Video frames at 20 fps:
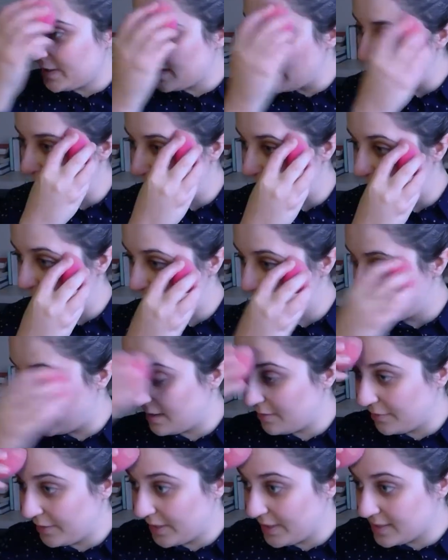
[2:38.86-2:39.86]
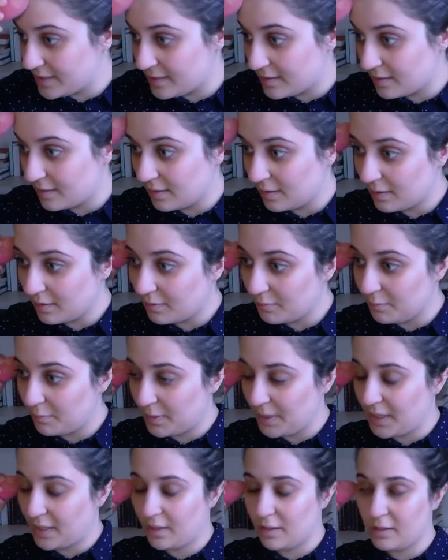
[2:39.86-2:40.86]
that many series
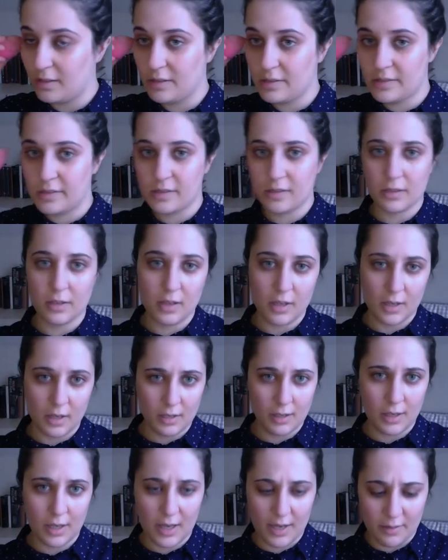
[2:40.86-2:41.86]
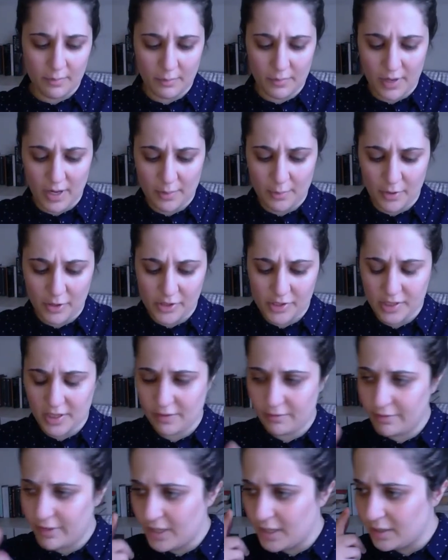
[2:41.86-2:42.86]
because I mostly
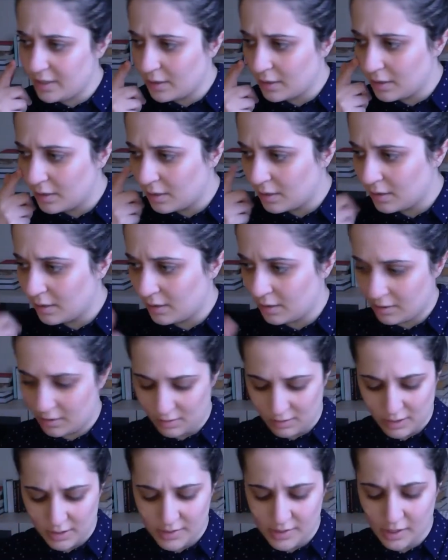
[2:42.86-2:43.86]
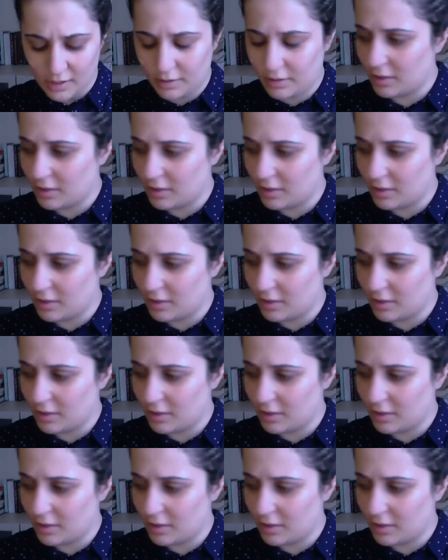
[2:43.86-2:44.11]
read adult